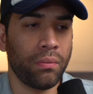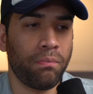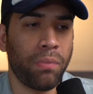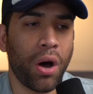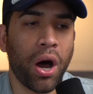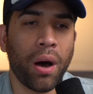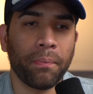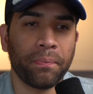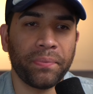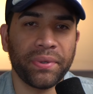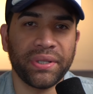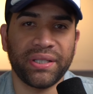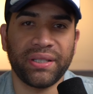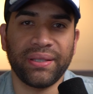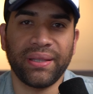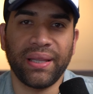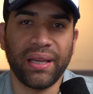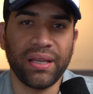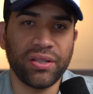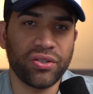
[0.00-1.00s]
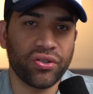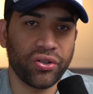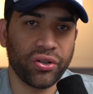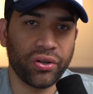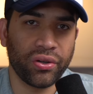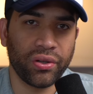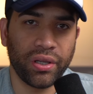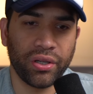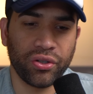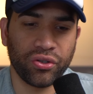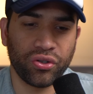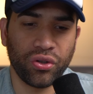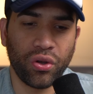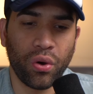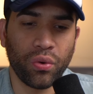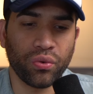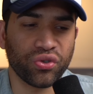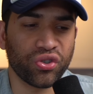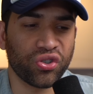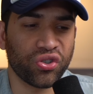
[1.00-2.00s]
pompous nature. There's
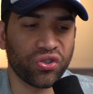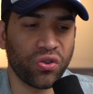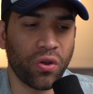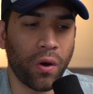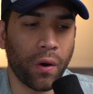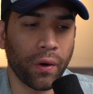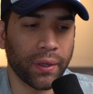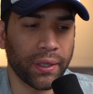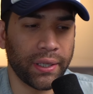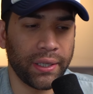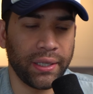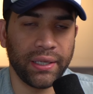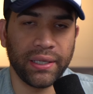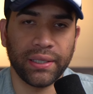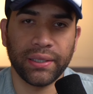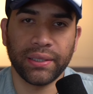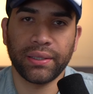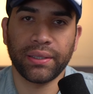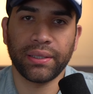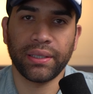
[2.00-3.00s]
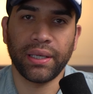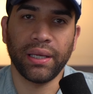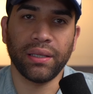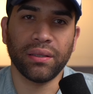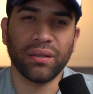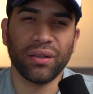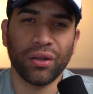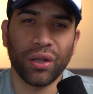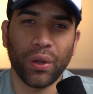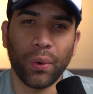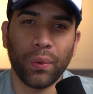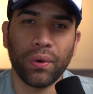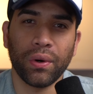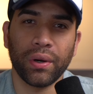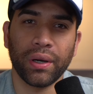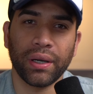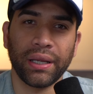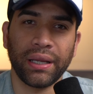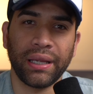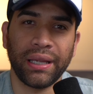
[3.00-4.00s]
no snarkiness in the
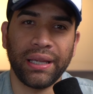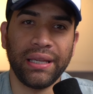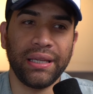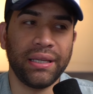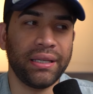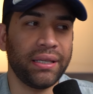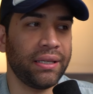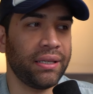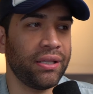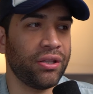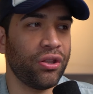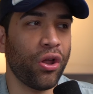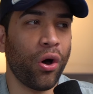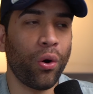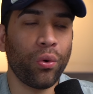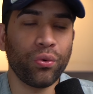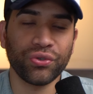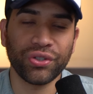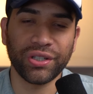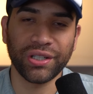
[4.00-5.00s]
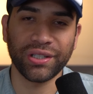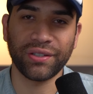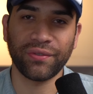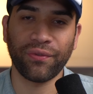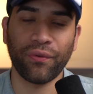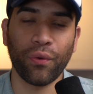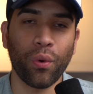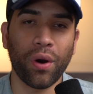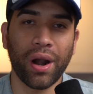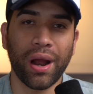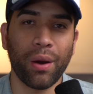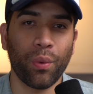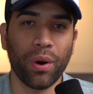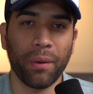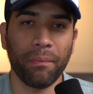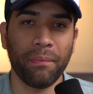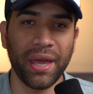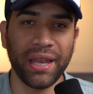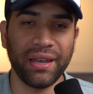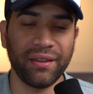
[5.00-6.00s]
Lord. He knows it's for
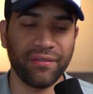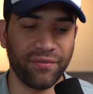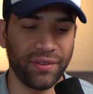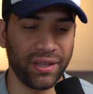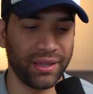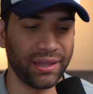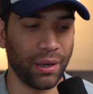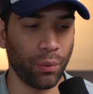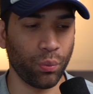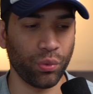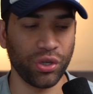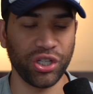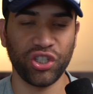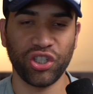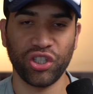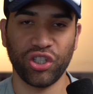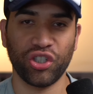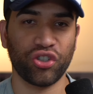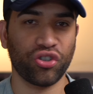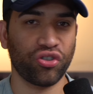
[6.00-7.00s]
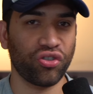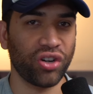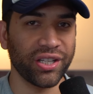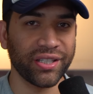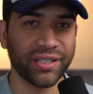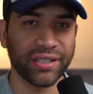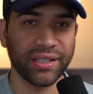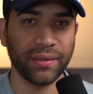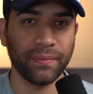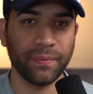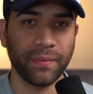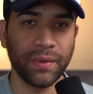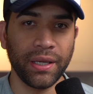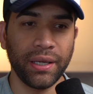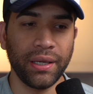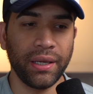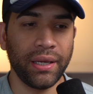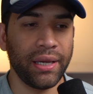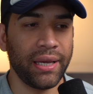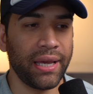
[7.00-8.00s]
our benefit that we should trust Him
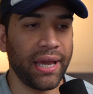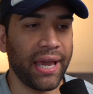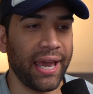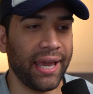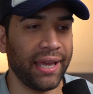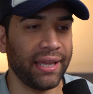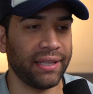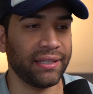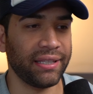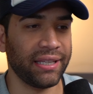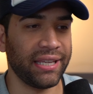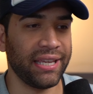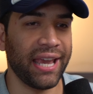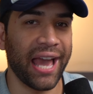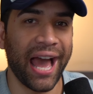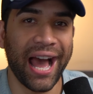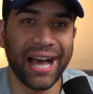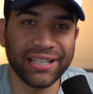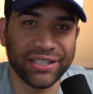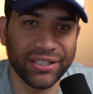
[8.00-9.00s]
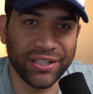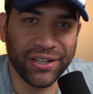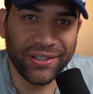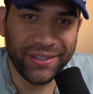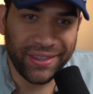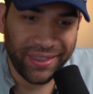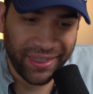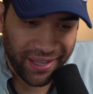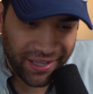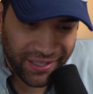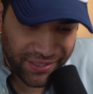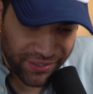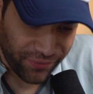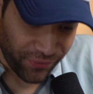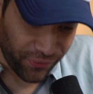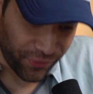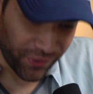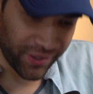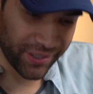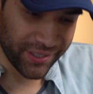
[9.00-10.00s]
and He has good things
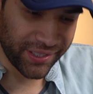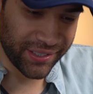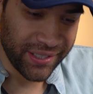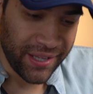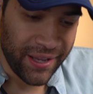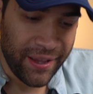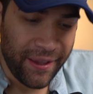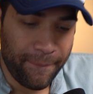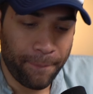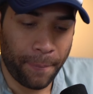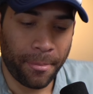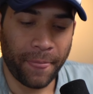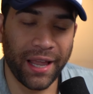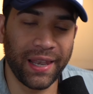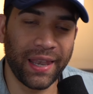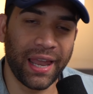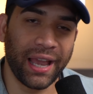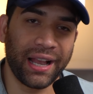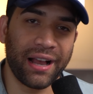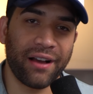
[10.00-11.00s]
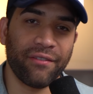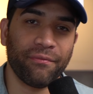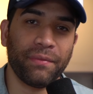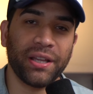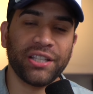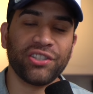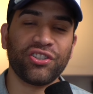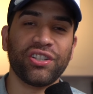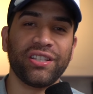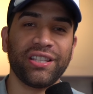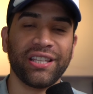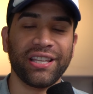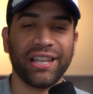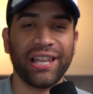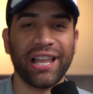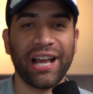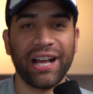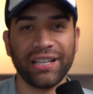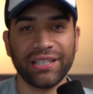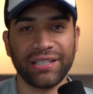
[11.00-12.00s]
for us. And like I mentioned in
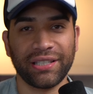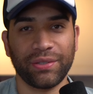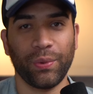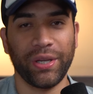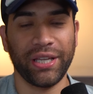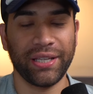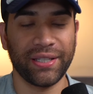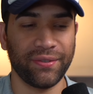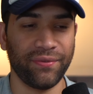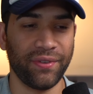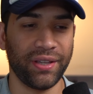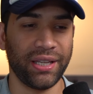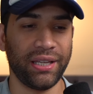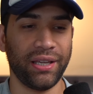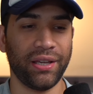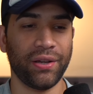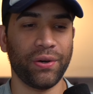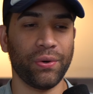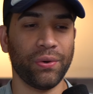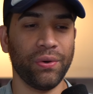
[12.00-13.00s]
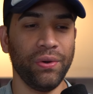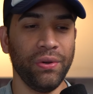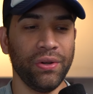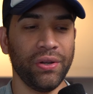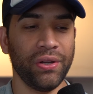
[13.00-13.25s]
last week's video,